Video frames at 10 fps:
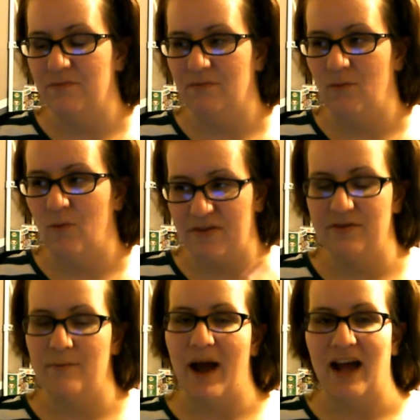with
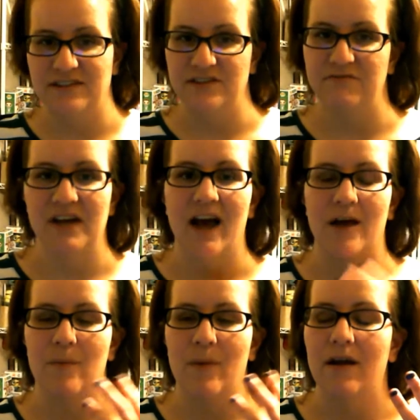the passage of
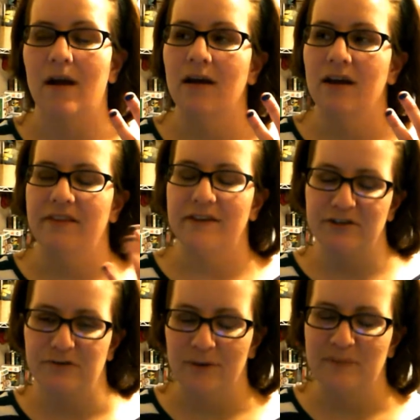time and the
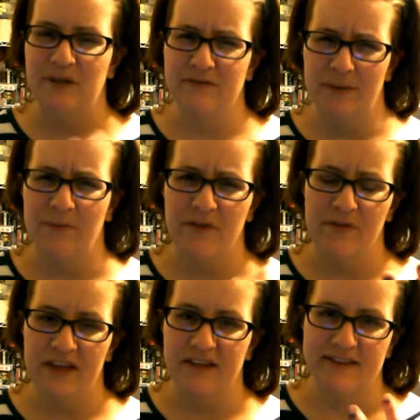description of some of the
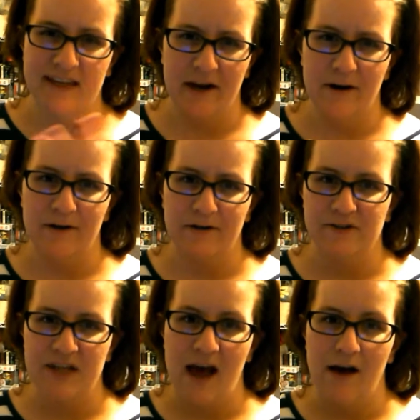things that characters
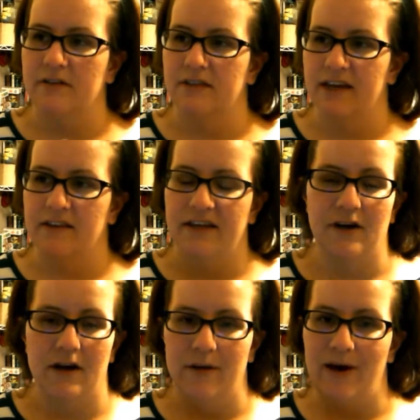have. It's like they
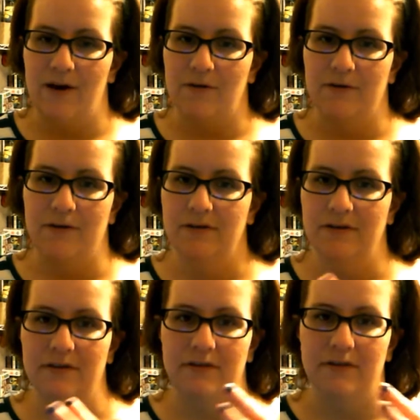talk about
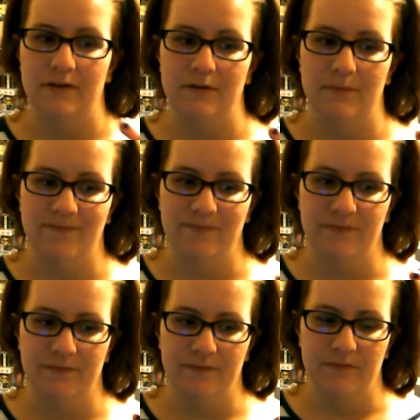the
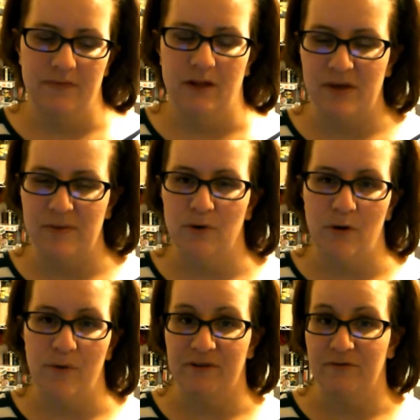people
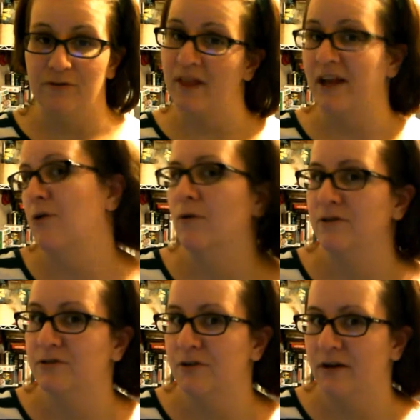going from like
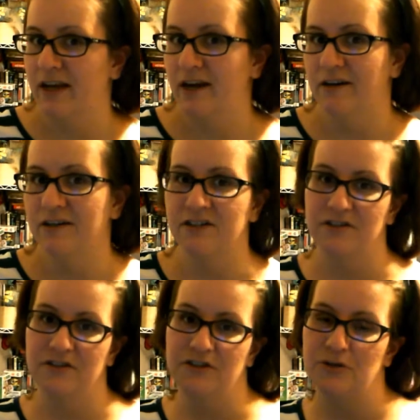horse-drawn
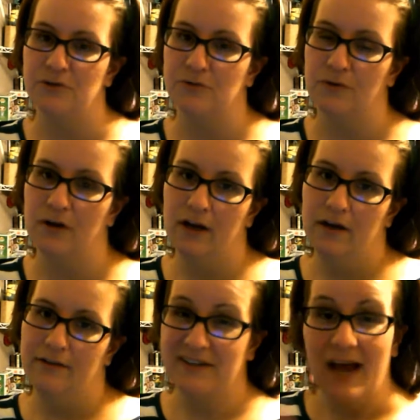carriages to
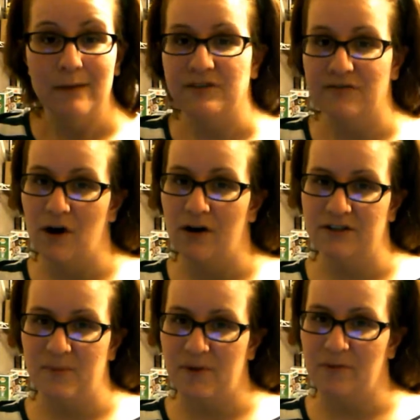the types of
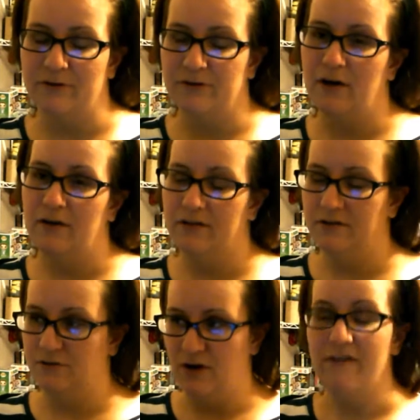cars people are
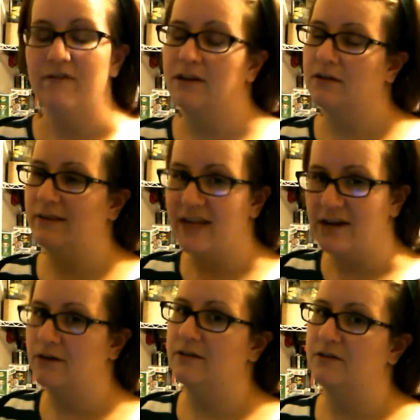driving
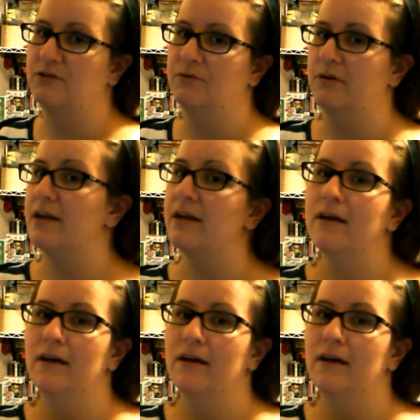later in the story.